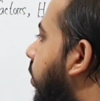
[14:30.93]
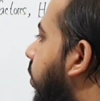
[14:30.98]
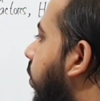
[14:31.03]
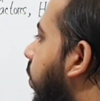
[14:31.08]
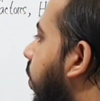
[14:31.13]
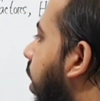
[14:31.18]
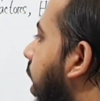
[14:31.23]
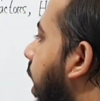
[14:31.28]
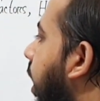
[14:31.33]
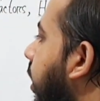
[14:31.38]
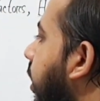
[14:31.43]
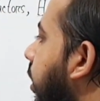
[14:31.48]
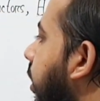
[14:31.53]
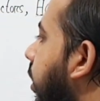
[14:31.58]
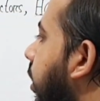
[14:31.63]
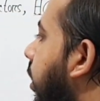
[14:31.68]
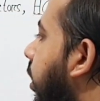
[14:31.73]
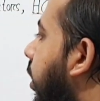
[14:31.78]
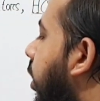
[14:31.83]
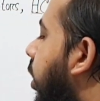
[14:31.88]
1,
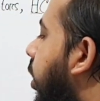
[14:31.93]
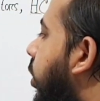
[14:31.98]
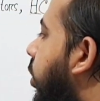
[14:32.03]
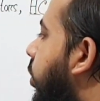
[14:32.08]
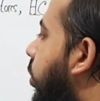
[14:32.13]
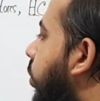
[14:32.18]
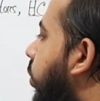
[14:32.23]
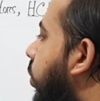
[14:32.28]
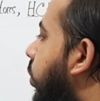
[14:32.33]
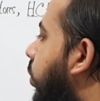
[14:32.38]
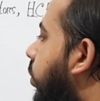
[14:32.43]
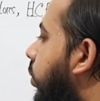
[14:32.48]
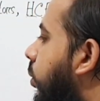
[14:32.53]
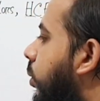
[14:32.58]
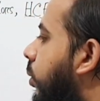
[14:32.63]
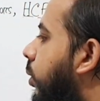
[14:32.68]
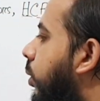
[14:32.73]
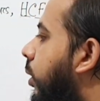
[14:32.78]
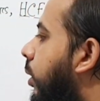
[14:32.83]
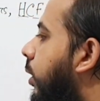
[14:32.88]
2,
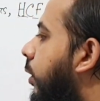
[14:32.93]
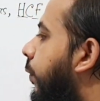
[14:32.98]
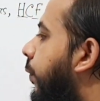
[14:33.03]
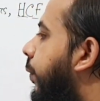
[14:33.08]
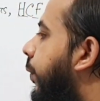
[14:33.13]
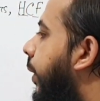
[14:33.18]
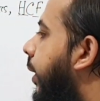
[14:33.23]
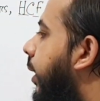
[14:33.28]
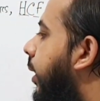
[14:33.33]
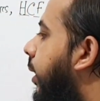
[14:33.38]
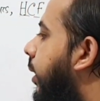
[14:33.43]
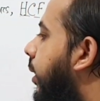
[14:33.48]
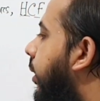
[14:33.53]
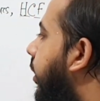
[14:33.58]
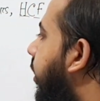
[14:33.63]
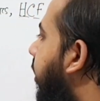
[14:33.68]
3,